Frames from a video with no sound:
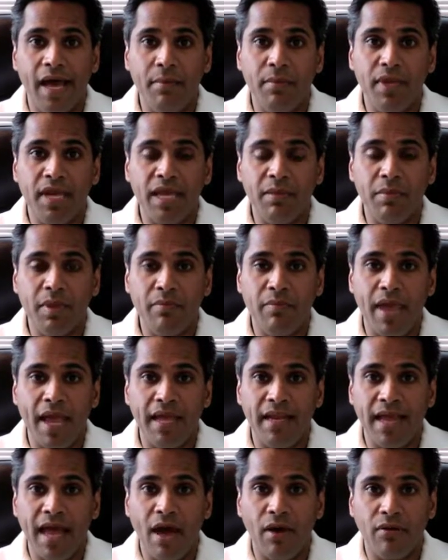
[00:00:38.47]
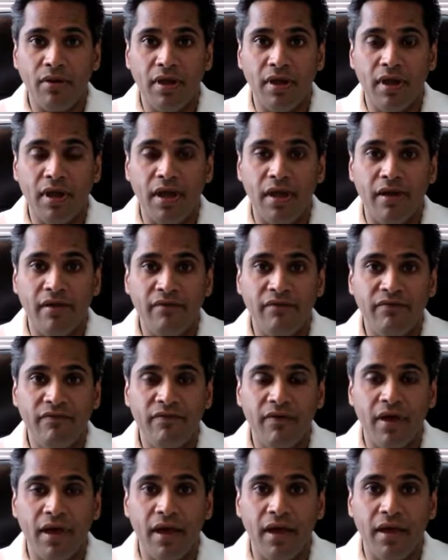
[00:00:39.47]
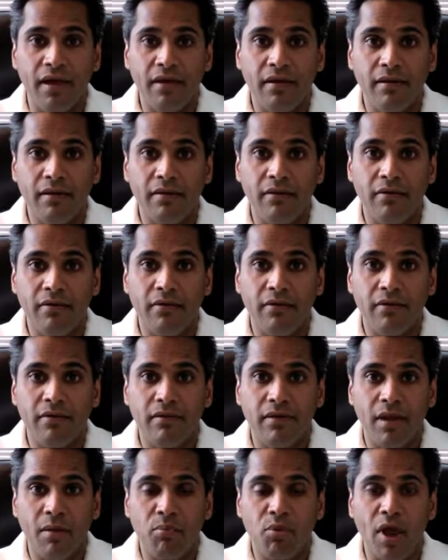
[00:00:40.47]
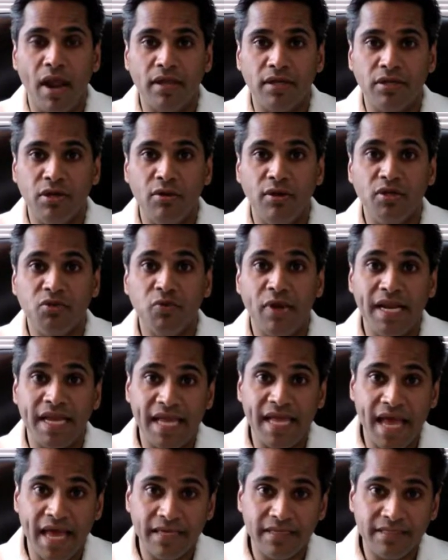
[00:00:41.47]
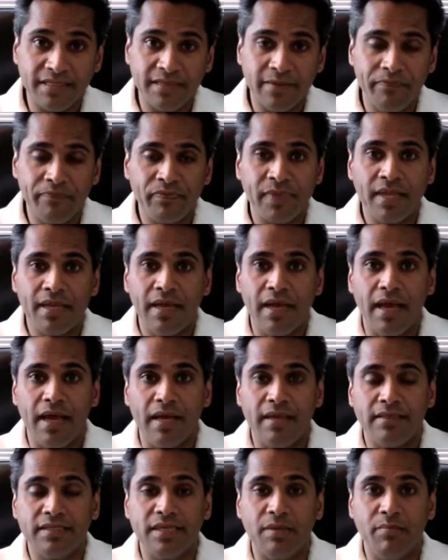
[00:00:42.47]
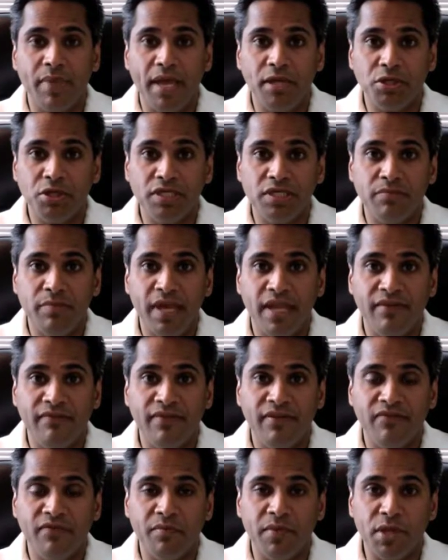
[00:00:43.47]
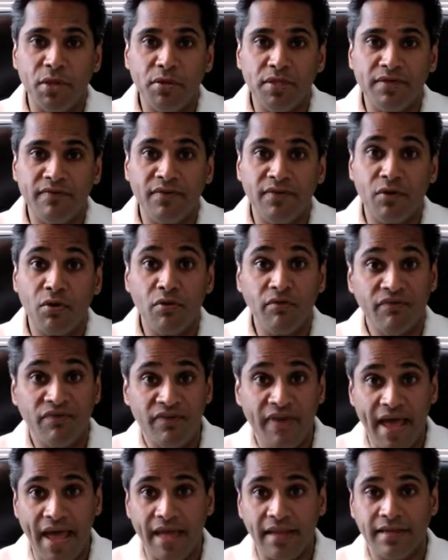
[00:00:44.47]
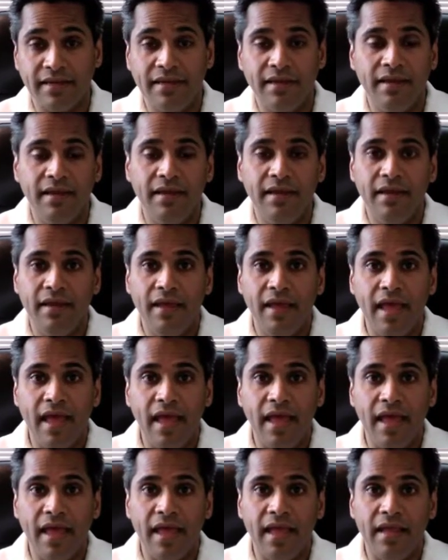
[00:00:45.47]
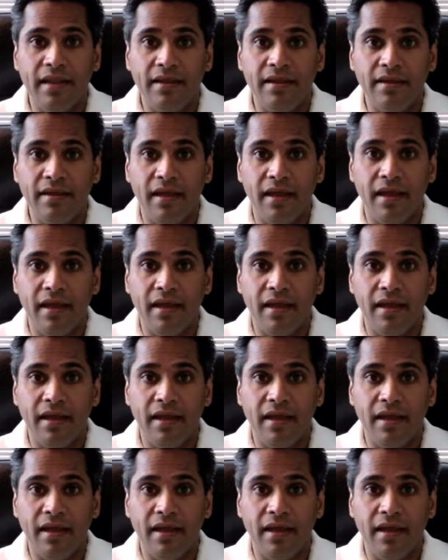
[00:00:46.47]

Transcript: It can be made out of a product known as Radiesse. Some patients benefit from the use of their own fat. And